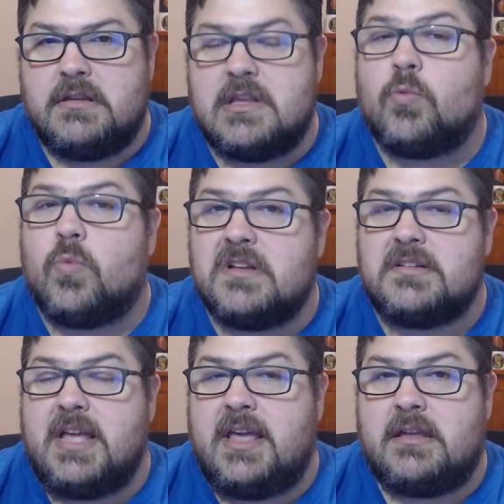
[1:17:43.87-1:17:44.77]
that
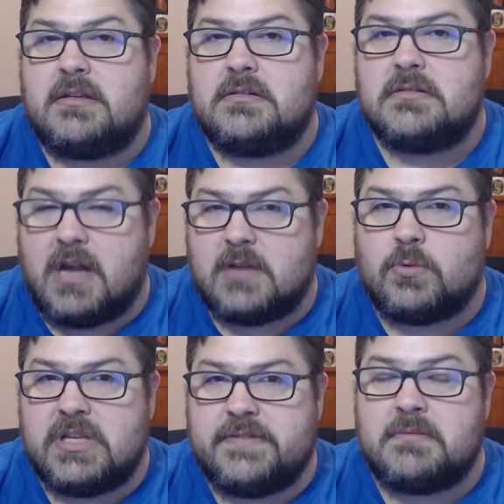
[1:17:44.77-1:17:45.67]
one day God
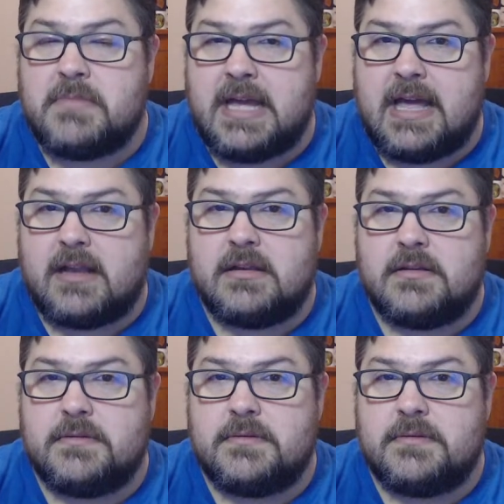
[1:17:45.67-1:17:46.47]
will give it back.